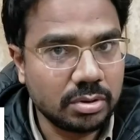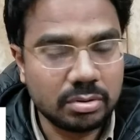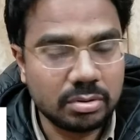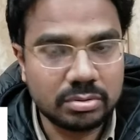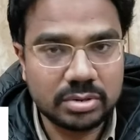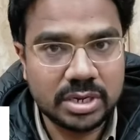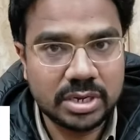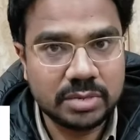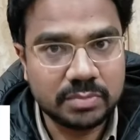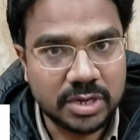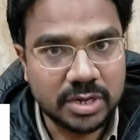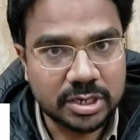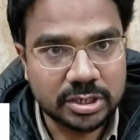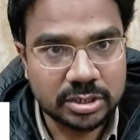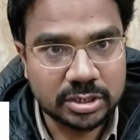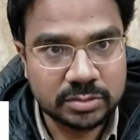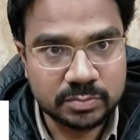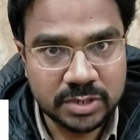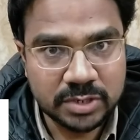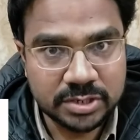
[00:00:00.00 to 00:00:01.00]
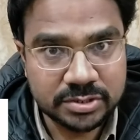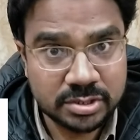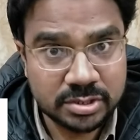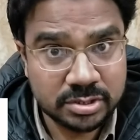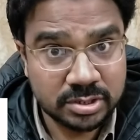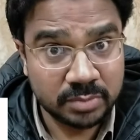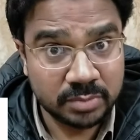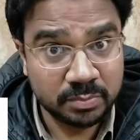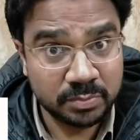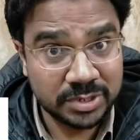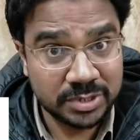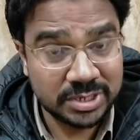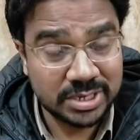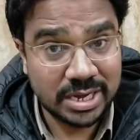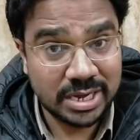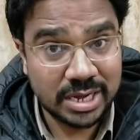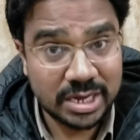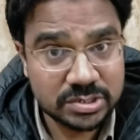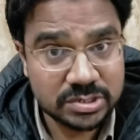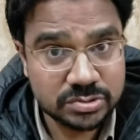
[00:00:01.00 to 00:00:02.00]
online marketplaces company
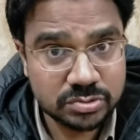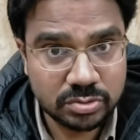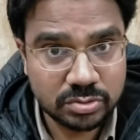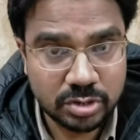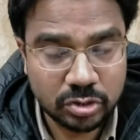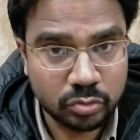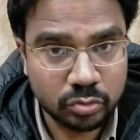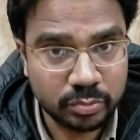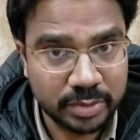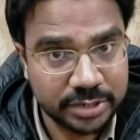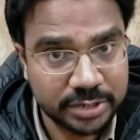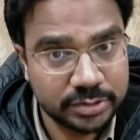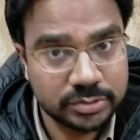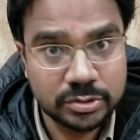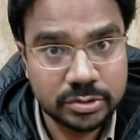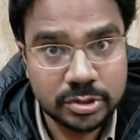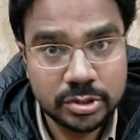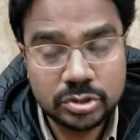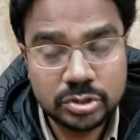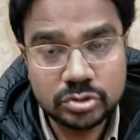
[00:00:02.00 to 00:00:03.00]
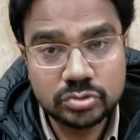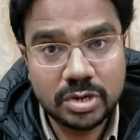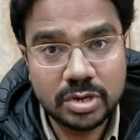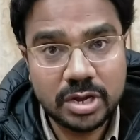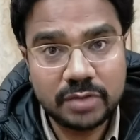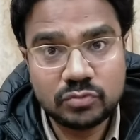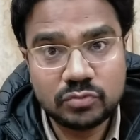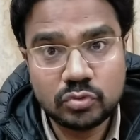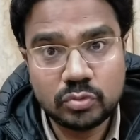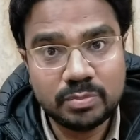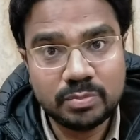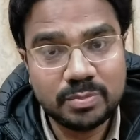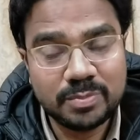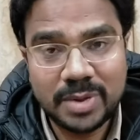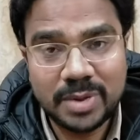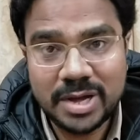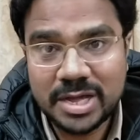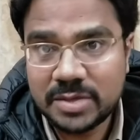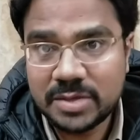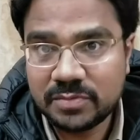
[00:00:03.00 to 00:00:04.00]
also recommend you have to
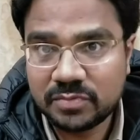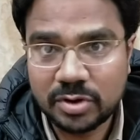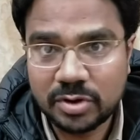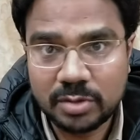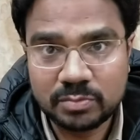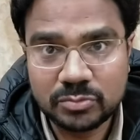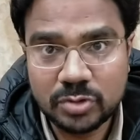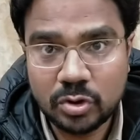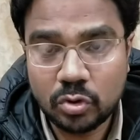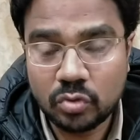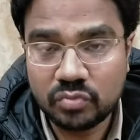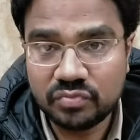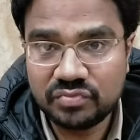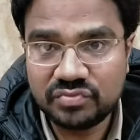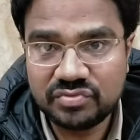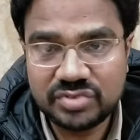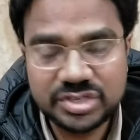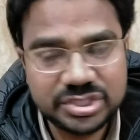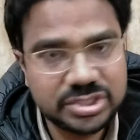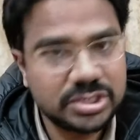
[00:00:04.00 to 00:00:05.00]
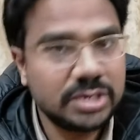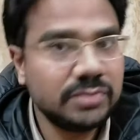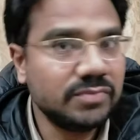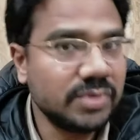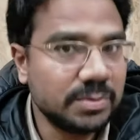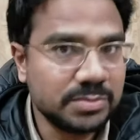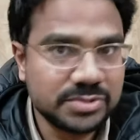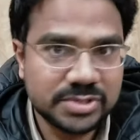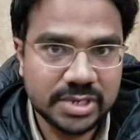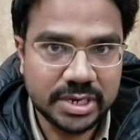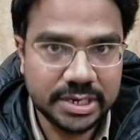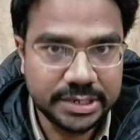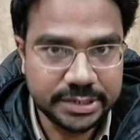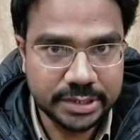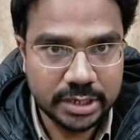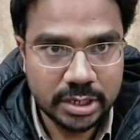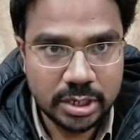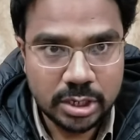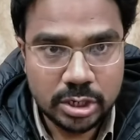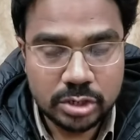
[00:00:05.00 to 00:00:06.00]
buy from the official website
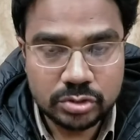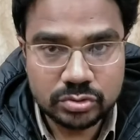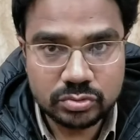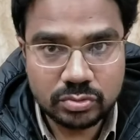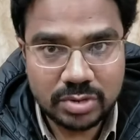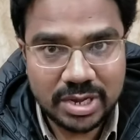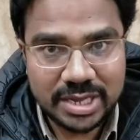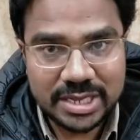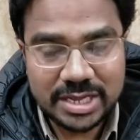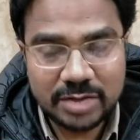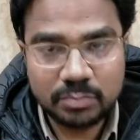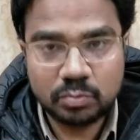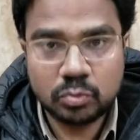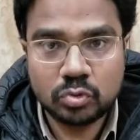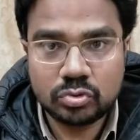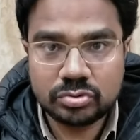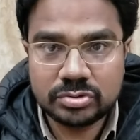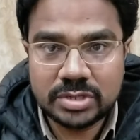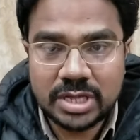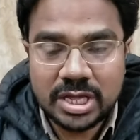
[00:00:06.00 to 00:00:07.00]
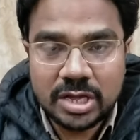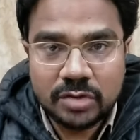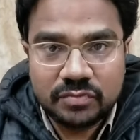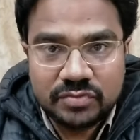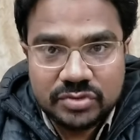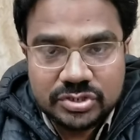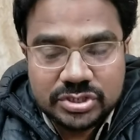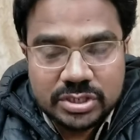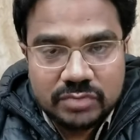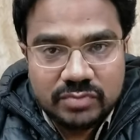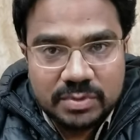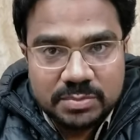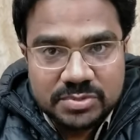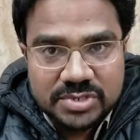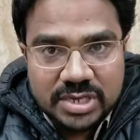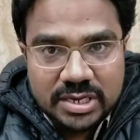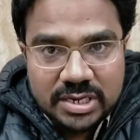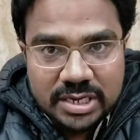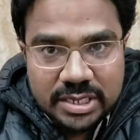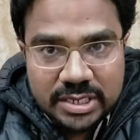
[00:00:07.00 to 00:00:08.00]
so i have put the official
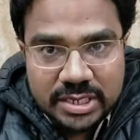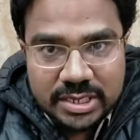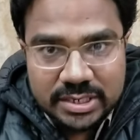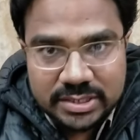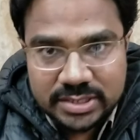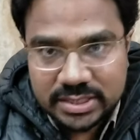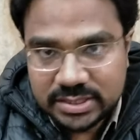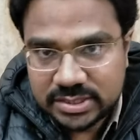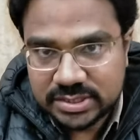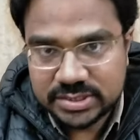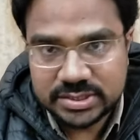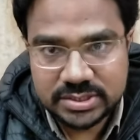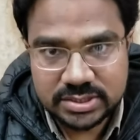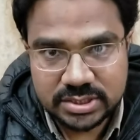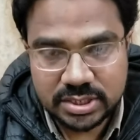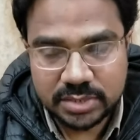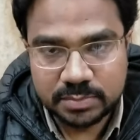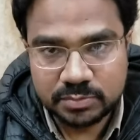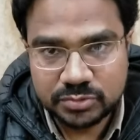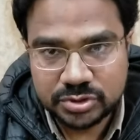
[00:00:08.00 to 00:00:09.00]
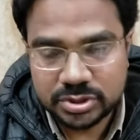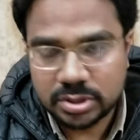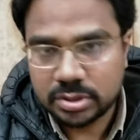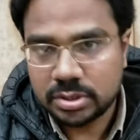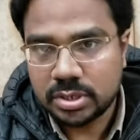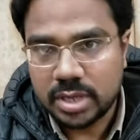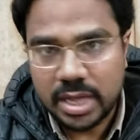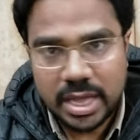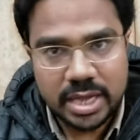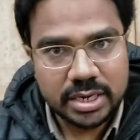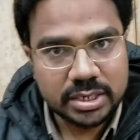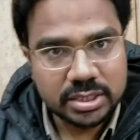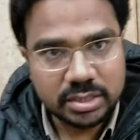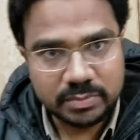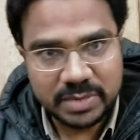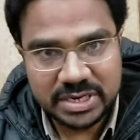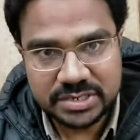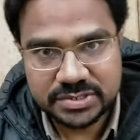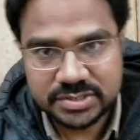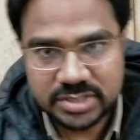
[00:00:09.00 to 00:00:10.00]
website link in the description and
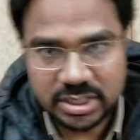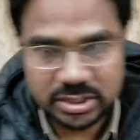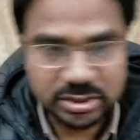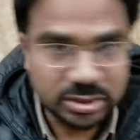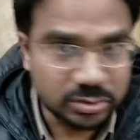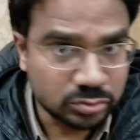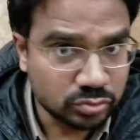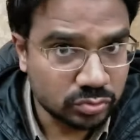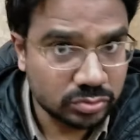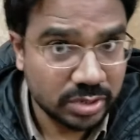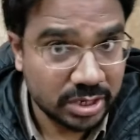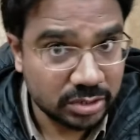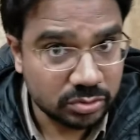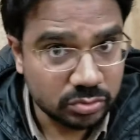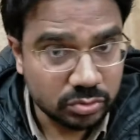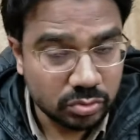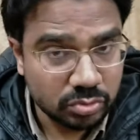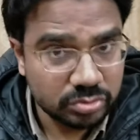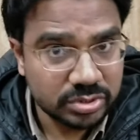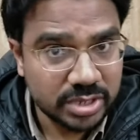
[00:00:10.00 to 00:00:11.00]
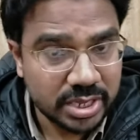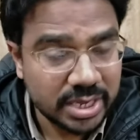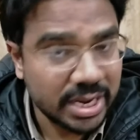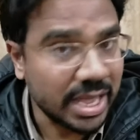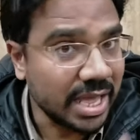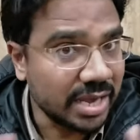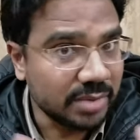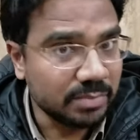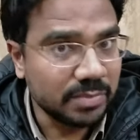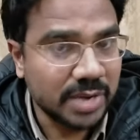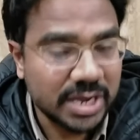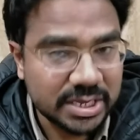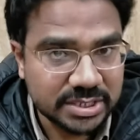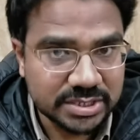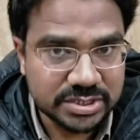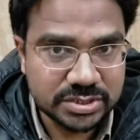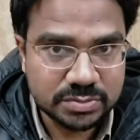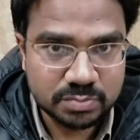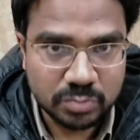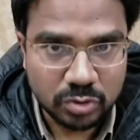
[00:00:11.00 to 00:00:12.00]
comment section you can go there and buy
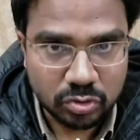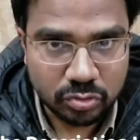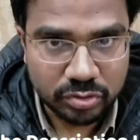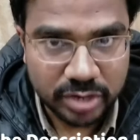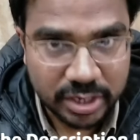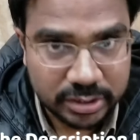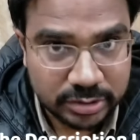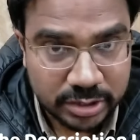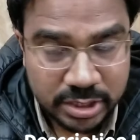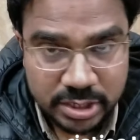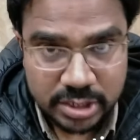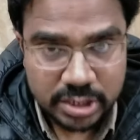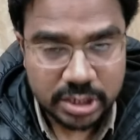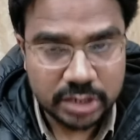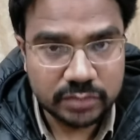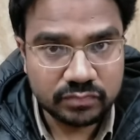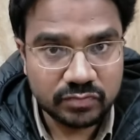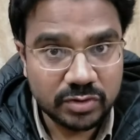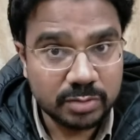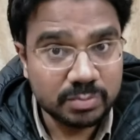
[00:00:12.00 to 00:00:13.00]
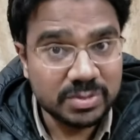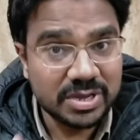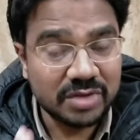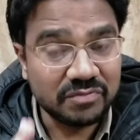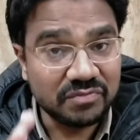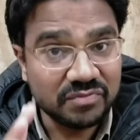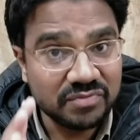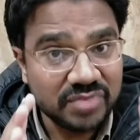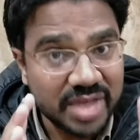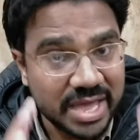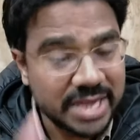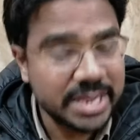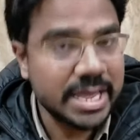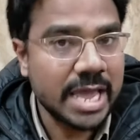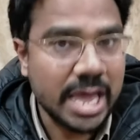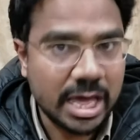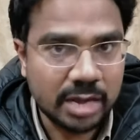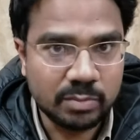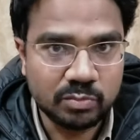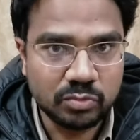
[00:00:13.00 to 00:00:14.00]
this product it will be a very
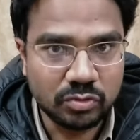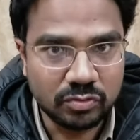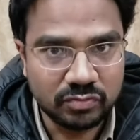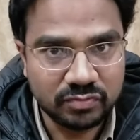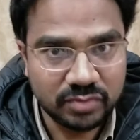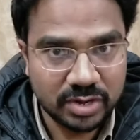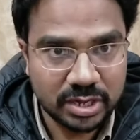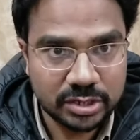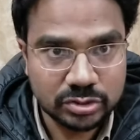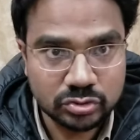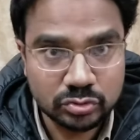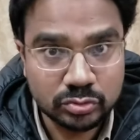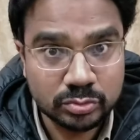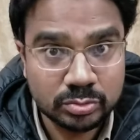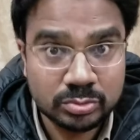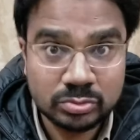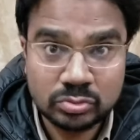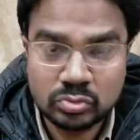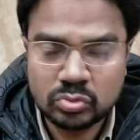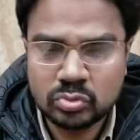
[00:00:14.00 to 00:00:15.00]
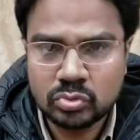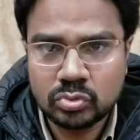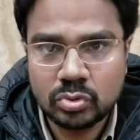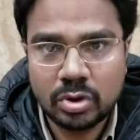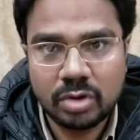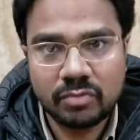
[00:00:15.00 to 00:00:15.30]
helpful for you to